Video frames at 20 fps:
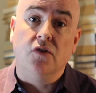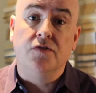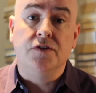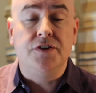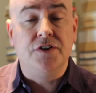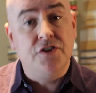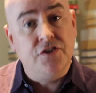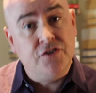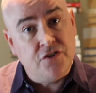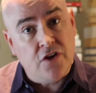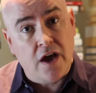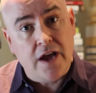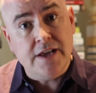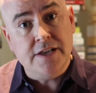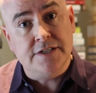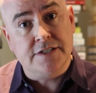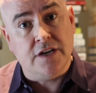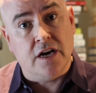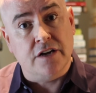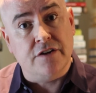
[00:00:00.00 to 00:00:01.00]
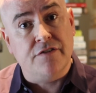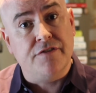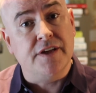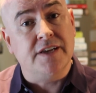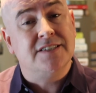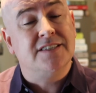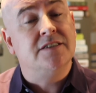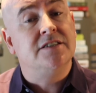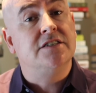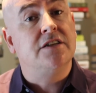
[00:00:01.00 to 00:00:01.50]
on the design side of
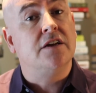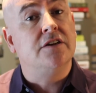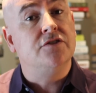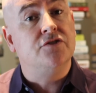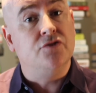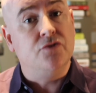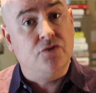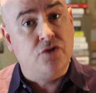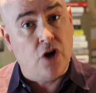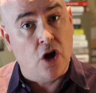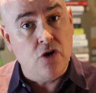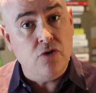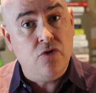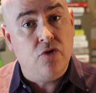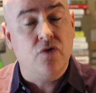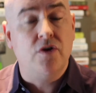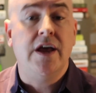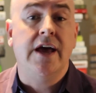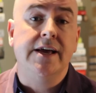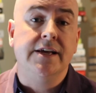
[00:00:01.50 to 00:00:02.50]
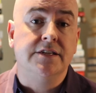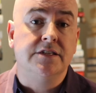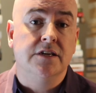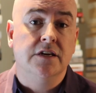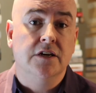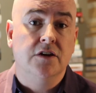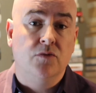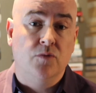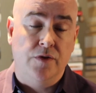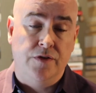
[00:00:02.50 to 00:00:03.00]
things and starting to co-create
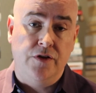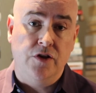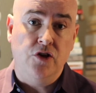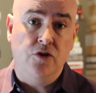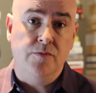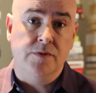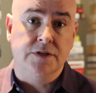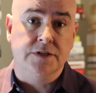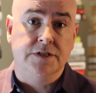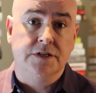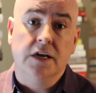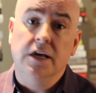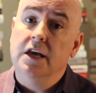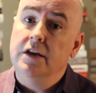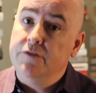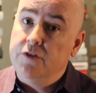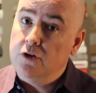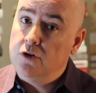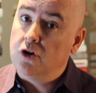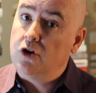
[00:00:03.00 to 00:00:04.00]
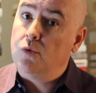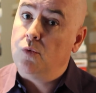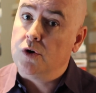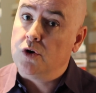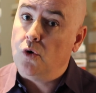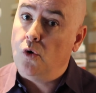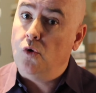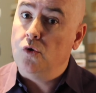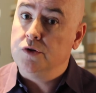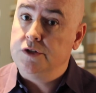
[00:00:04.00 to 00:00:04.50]
with humans. If you look at
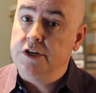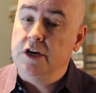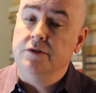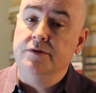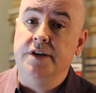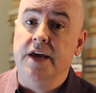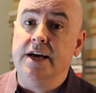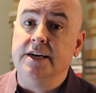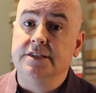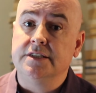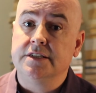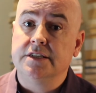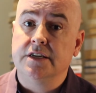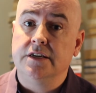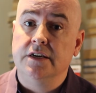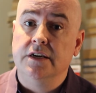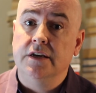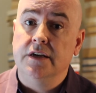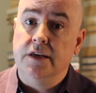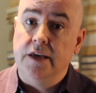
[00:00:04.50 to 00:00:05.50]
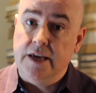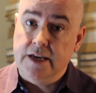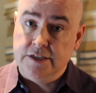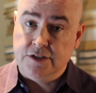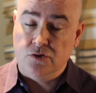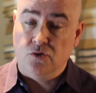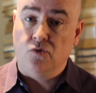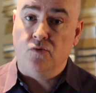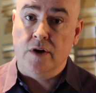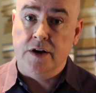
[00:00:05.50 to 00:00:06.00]
what Autodesk
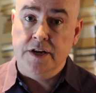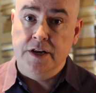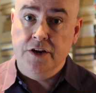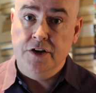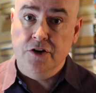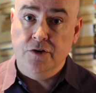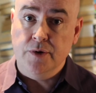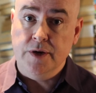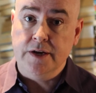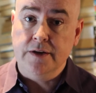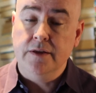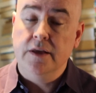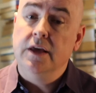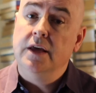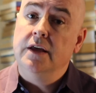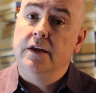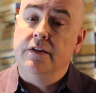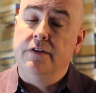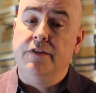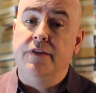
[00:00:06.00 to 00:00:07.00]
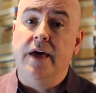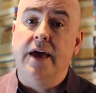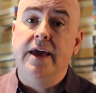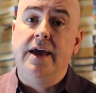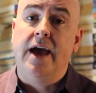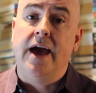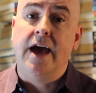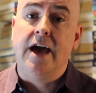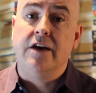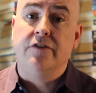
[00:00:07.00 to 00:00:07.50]
is already doing, they
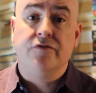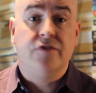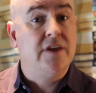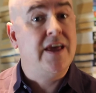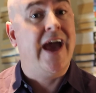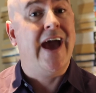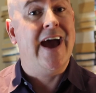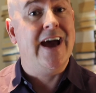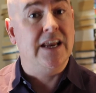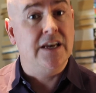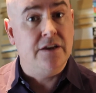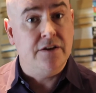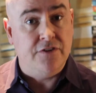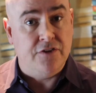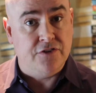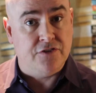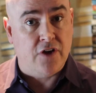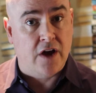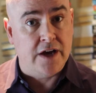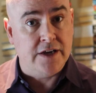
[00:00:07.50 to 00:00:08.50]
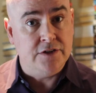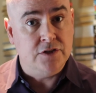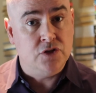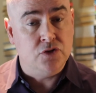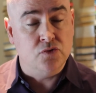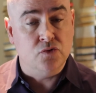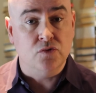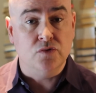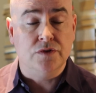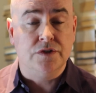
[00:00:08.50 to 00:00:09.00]
have CAD design
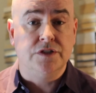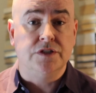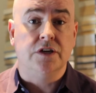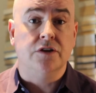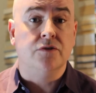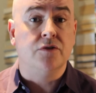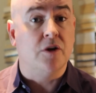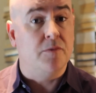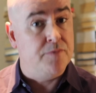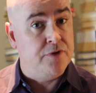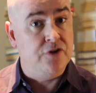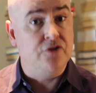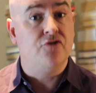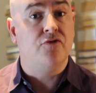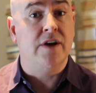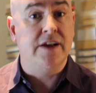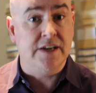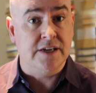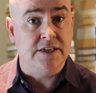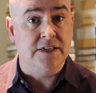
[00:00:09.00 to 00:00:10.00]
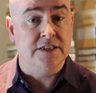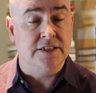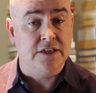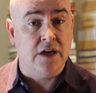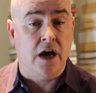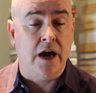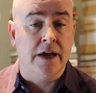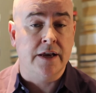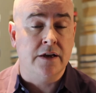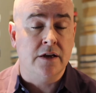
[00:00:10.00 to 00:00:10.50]
tools, so computer-aided
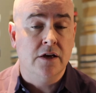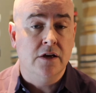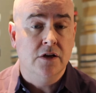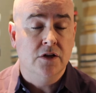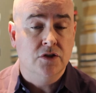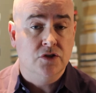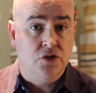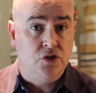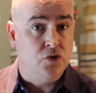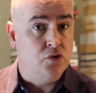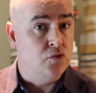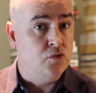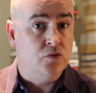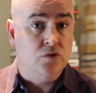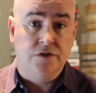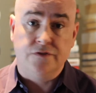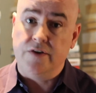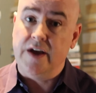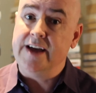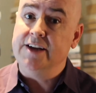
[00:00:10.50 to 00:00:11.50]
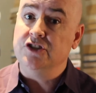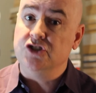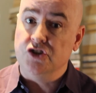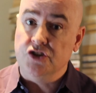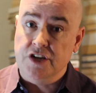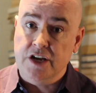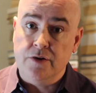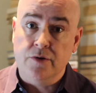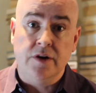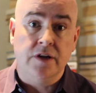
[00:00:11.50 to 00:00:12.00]
design tools for
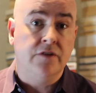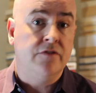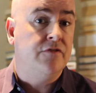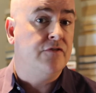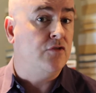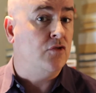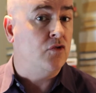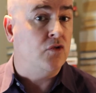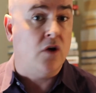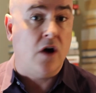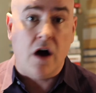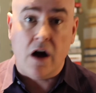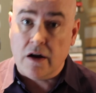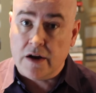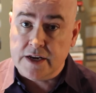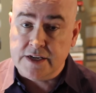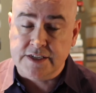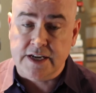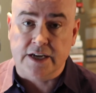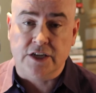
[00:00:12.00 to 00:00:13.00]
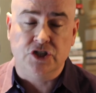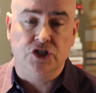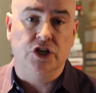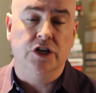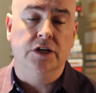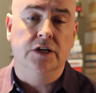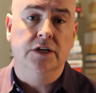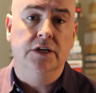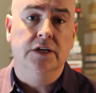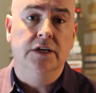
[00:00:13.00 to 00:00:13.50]
engineering, for
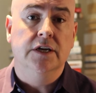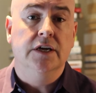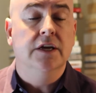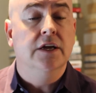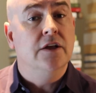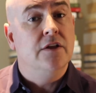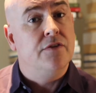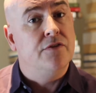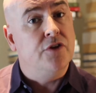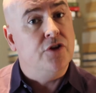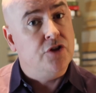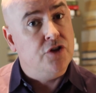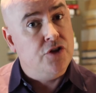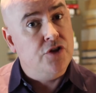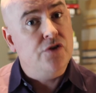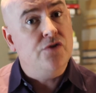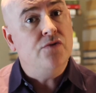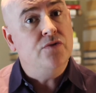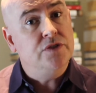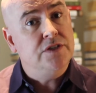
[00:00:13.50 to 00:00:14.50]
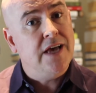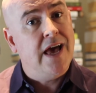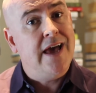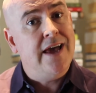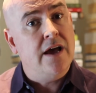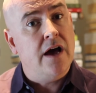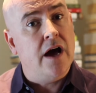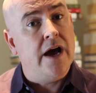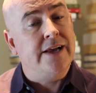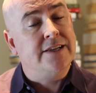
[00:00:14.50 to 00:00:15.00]
architecture, that use
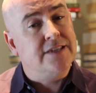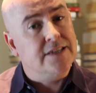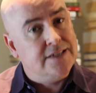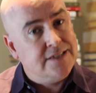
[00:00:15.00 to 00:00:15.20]
AI to